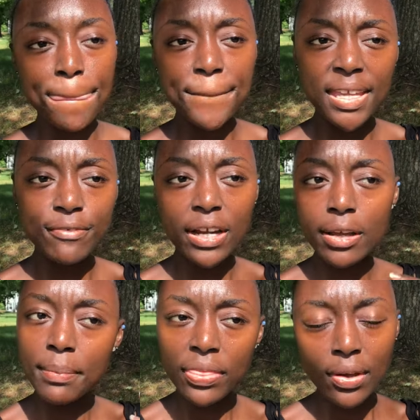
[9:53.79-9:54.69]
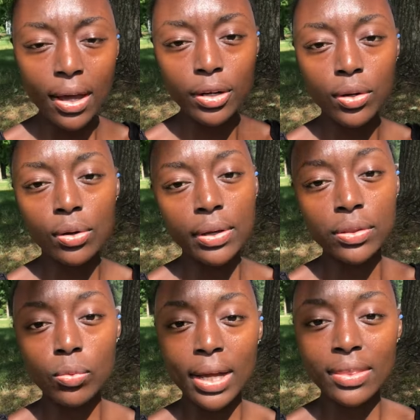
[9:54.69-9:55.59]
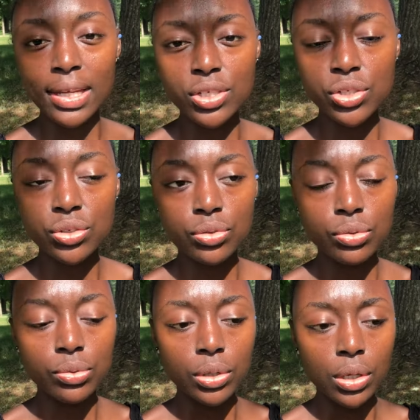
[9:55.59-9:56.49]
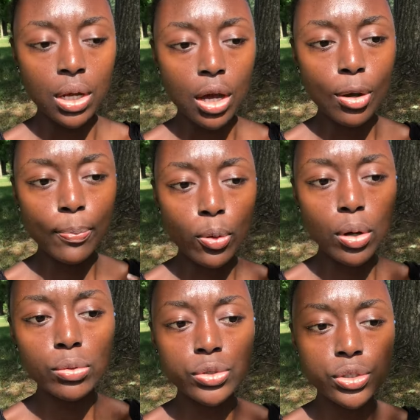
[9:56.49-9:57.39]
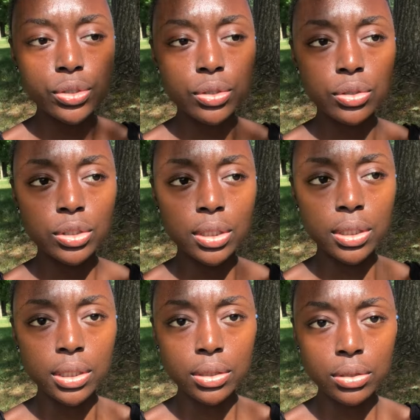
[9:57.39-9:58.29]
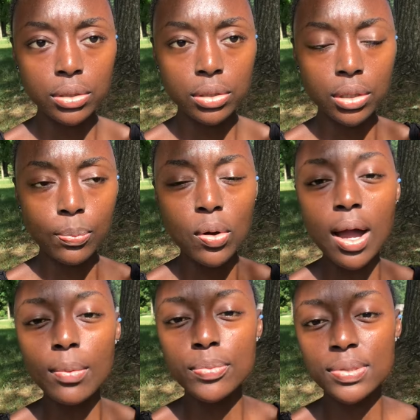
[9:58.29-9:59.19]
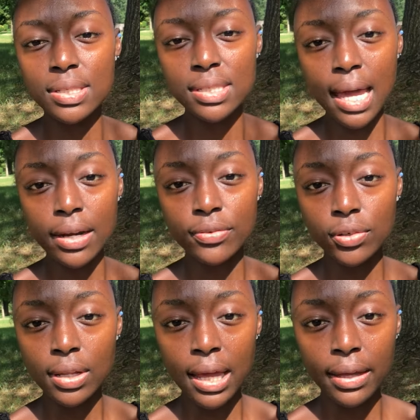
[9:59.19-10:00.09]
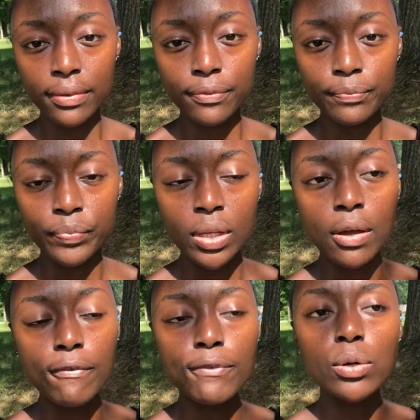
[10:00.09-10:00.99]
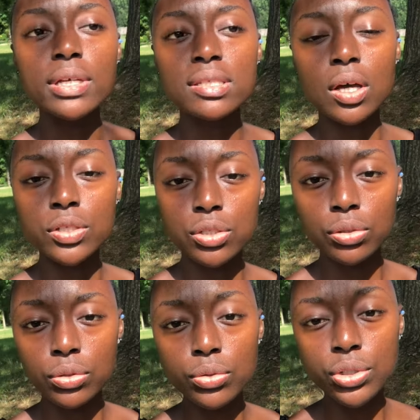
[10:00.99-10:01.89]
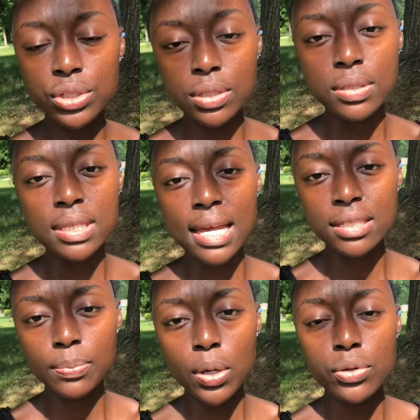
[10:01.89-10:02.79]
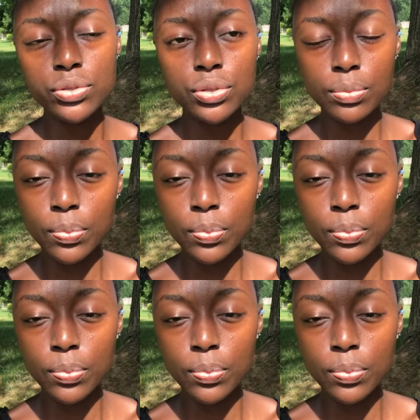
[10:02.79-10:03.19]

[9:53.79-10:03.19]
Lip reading: be very methodical in the way that you approach the problems inside of your life. Focus on solutions as opposed to the